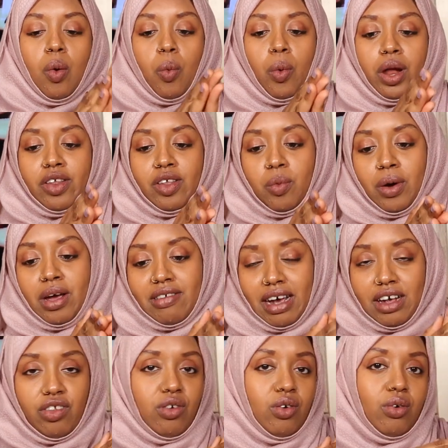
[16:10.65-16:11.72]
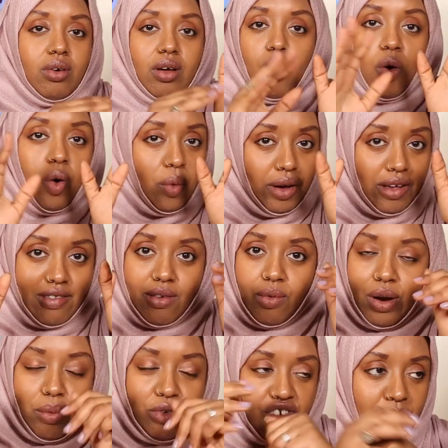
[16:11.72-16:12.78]
One of the ways I do always
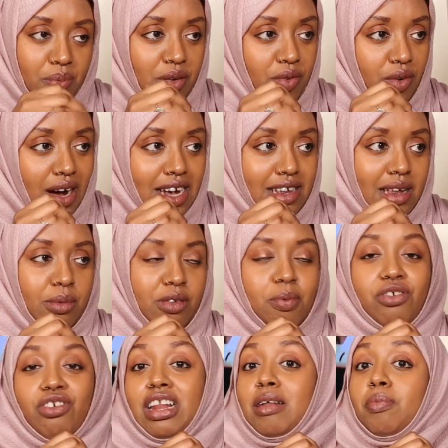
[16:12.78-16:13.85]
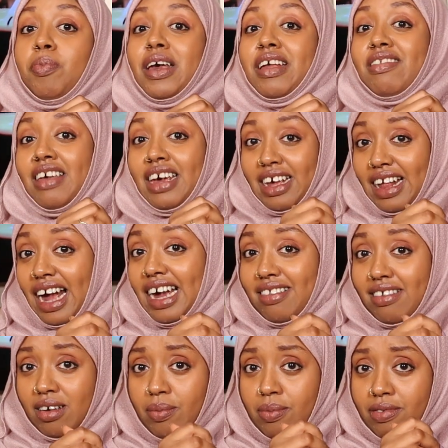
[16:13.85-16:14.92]
when I'm shopping for items, especially big ticket
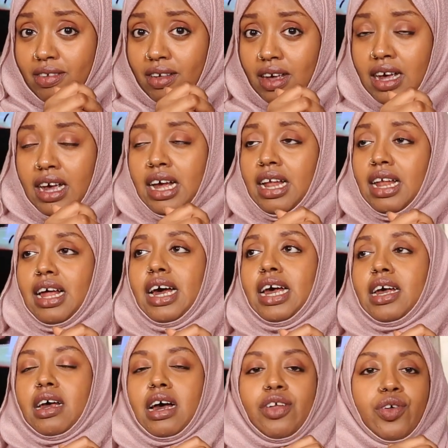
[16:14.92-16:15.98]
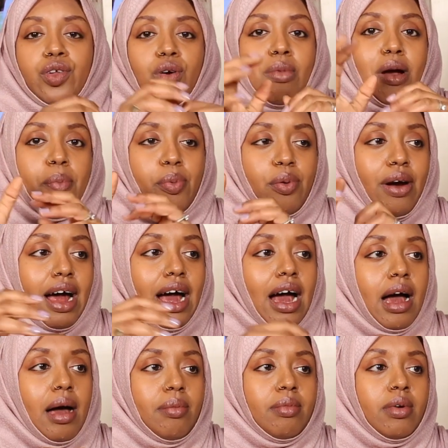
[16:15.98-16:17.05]
items, like, I don't know, my
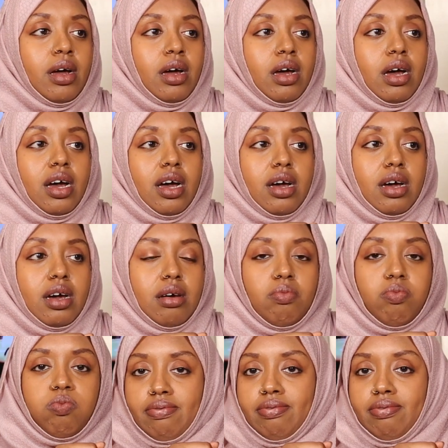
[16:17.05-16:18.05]
pram, I